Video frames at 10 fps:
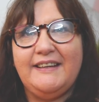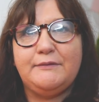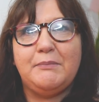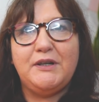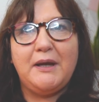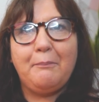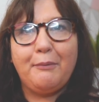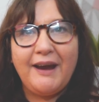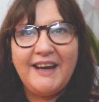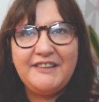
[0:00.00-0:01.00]
is my
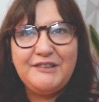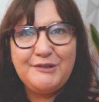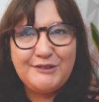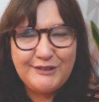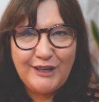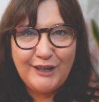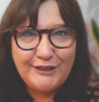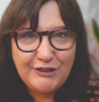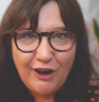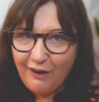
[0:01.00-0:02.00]
brand new
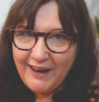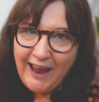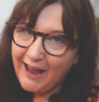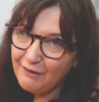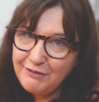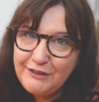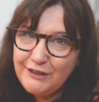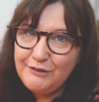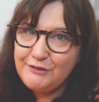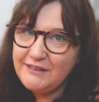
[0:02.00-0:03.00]
serger. I haven't
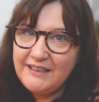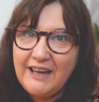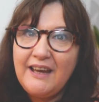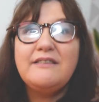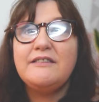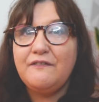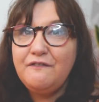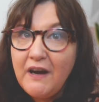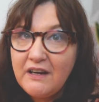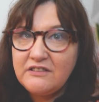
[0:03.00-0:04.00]
used it yet. It's the
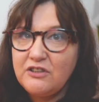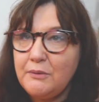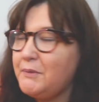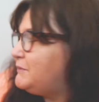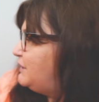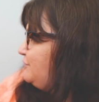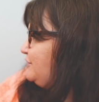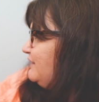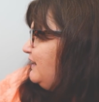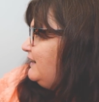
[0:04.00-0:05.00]
first time I'm
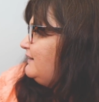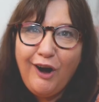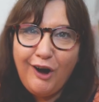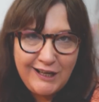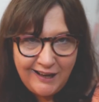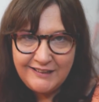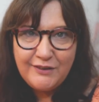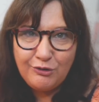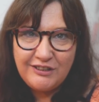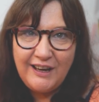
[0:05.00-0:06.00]
using it. I
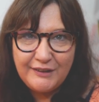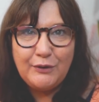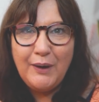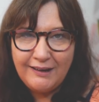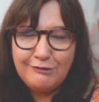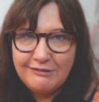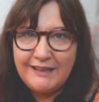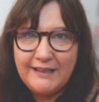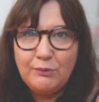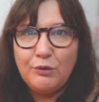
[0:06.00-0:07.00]
cannot tell you how
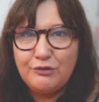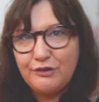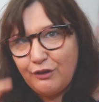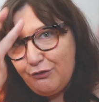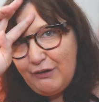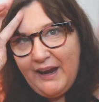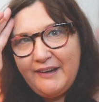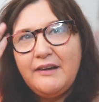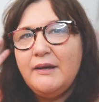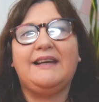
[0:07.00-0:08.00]
great it was to
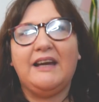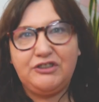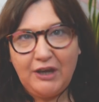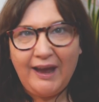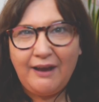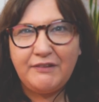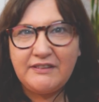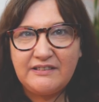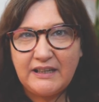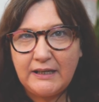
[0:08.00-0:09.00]
thread. In case you
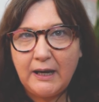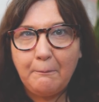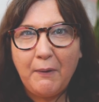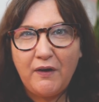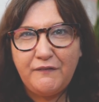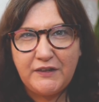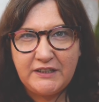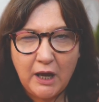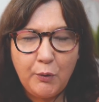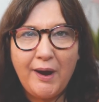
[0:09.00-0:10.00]
haven't seen my
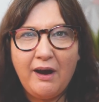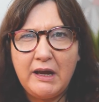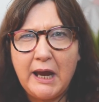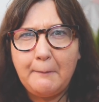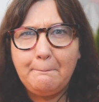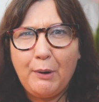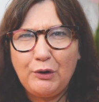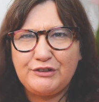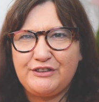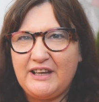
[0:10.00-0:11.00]
video where I
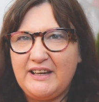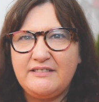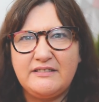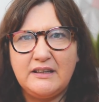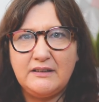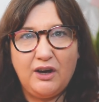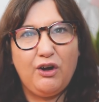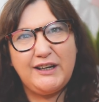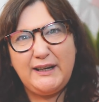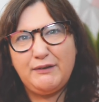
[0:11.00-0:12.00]
unbox this,
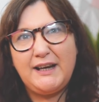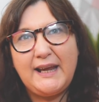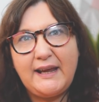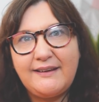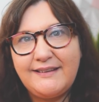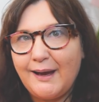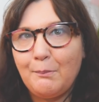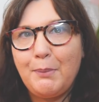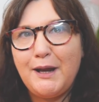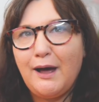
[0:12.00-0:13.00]
I'll leave a link
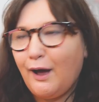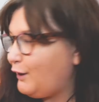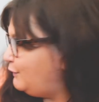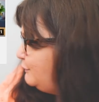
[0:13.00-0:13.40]
down below.